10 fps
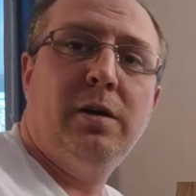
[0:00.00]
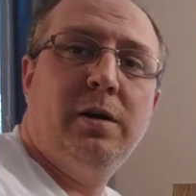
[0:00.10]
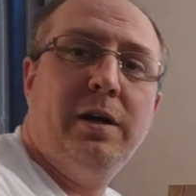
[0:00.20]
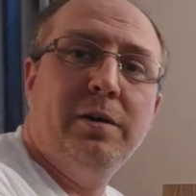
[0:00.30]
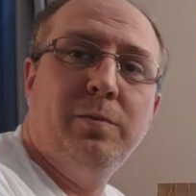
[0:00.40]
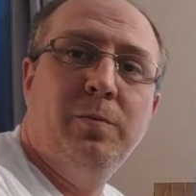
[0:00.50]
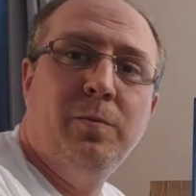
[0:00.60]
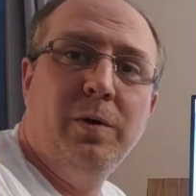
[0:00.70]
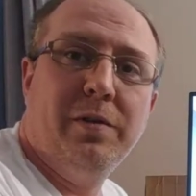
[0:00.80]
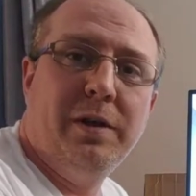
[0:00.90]
All right.
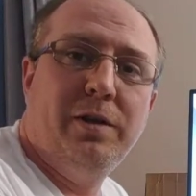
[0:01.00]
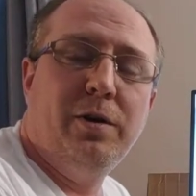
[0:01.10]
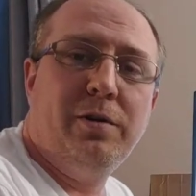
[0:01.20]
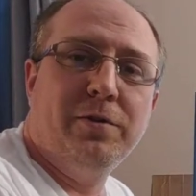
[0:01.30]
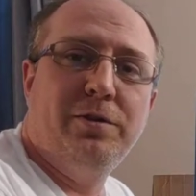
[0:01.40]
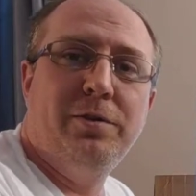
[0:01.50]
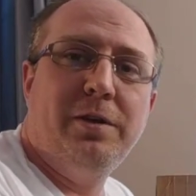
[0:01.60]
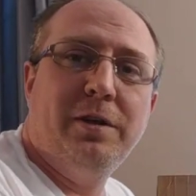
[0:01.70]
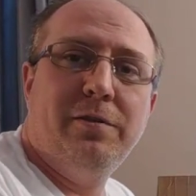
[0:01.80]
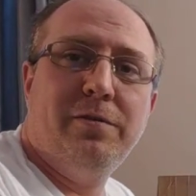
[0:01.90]
Well, thank you all for
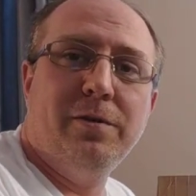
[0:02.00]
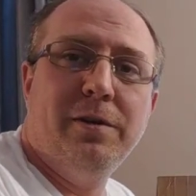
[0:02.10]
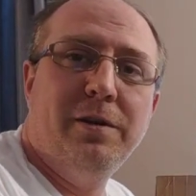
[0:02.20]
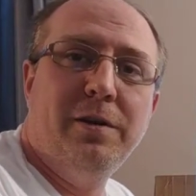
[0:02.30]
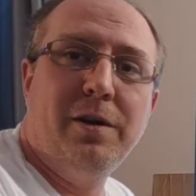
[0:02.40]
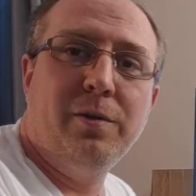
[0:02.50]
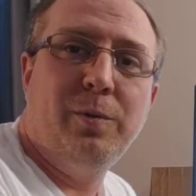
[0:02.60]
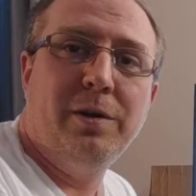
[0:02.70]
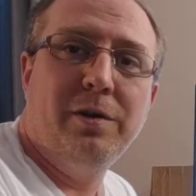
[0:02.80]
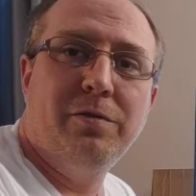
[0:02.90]
tuning in for another
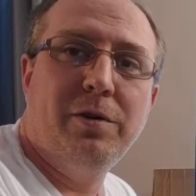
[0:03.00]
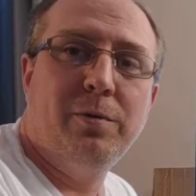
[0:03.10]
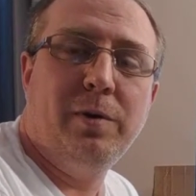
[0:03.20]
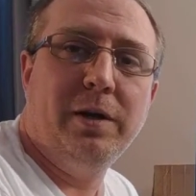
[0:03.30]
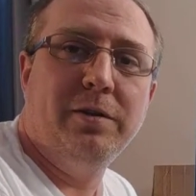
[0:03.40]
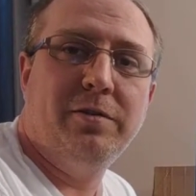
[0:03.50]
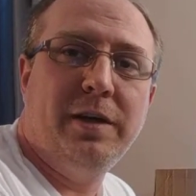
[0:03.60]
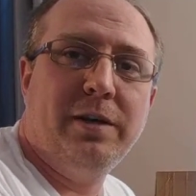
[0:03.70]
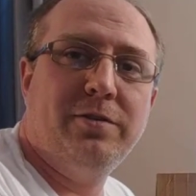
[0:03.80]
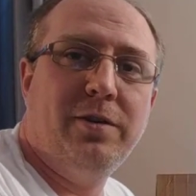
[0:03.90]
one of Ryan's
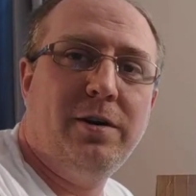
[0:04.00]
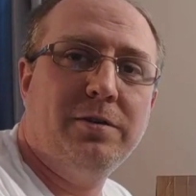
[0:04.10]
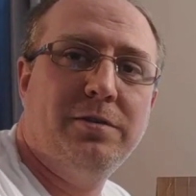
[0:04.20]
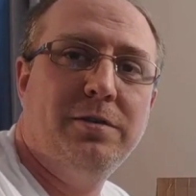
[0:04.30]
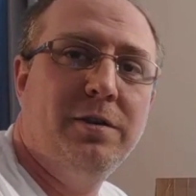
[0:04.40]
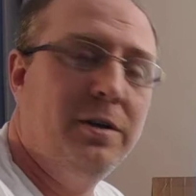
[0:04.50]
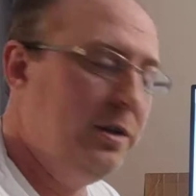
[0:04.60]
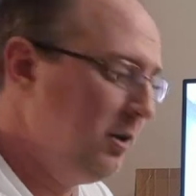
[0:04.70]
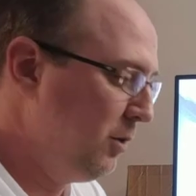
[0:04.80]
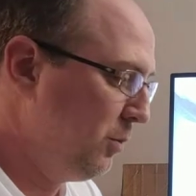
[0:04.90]
Tax Talks.
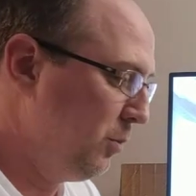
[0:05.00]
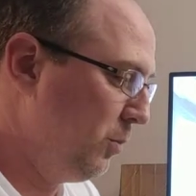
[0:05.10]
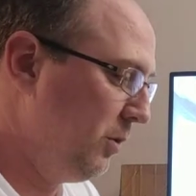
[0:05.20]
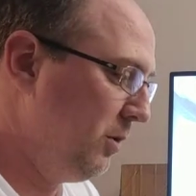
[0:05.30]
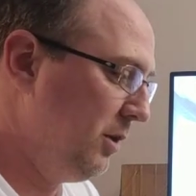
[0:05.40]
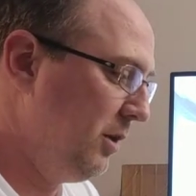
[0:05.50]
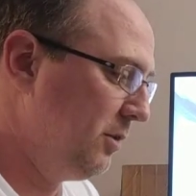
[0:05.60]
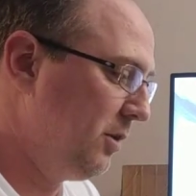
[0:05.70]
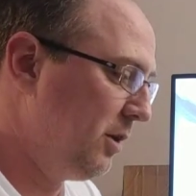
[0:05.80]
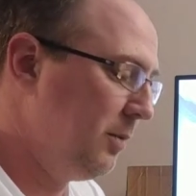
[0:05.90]
We're
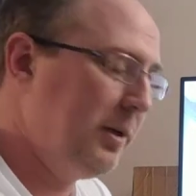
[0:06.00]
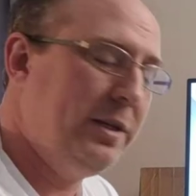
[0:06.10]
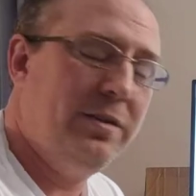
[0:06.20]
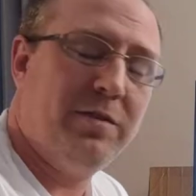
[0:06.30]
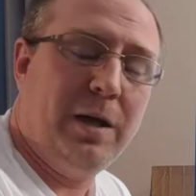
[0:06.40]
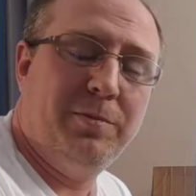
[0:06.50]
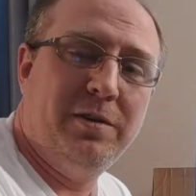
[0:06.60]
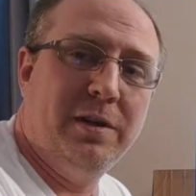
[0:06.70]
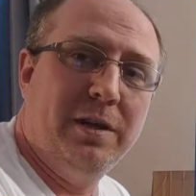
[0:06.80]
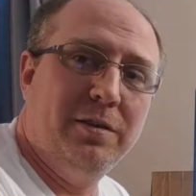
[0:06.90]
talking about ESOPs
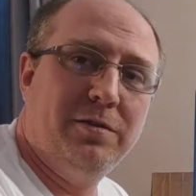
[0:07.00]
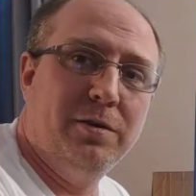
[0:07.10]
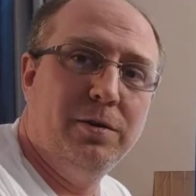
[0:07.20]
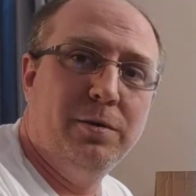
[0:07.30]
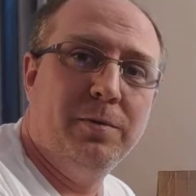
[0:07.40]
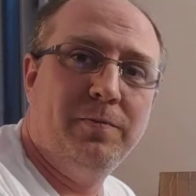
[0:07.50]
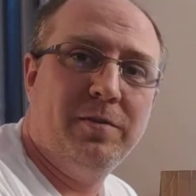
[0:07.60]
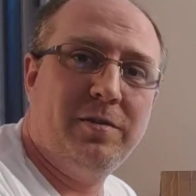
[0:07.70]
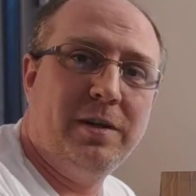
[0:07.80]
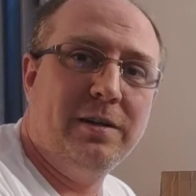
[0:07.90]
today, so
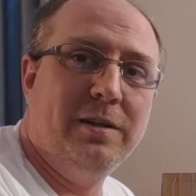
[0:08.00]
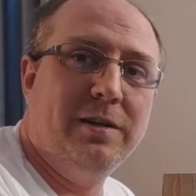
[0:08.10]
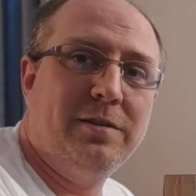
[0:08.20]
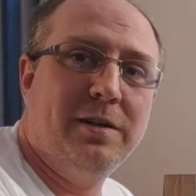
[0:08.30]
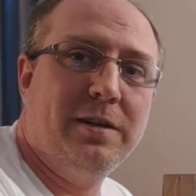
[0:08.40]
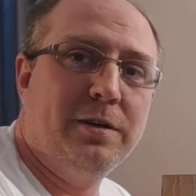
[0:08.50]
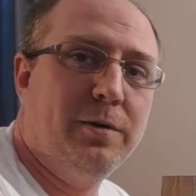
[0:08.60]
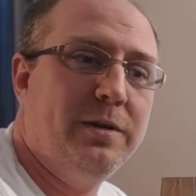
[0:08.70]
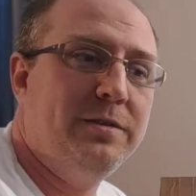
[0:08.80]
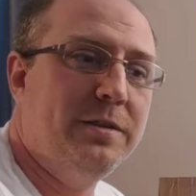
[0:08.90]
settle in. It's going to get
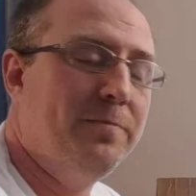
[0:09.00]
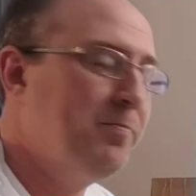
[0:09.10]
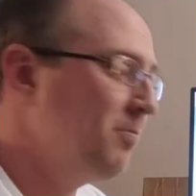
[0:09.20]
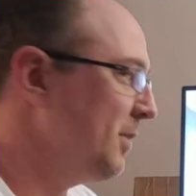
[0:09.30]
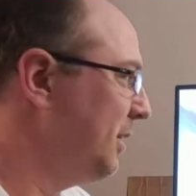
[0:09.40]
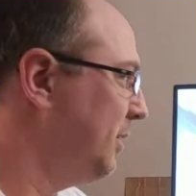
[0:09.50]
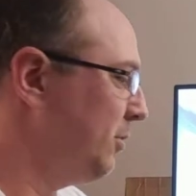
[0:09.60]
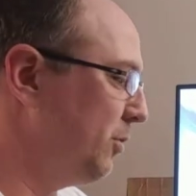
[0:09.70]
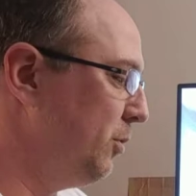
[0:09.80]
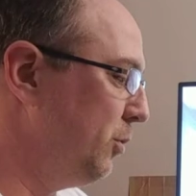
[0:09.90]
crazy.
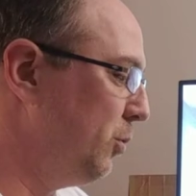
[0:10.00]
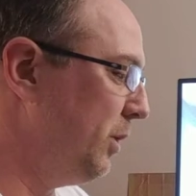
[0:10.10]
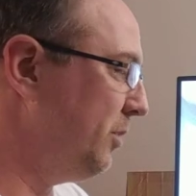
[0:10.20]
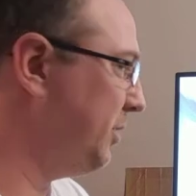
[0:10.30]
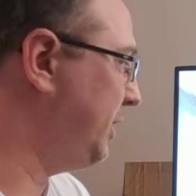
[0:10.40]
So, what is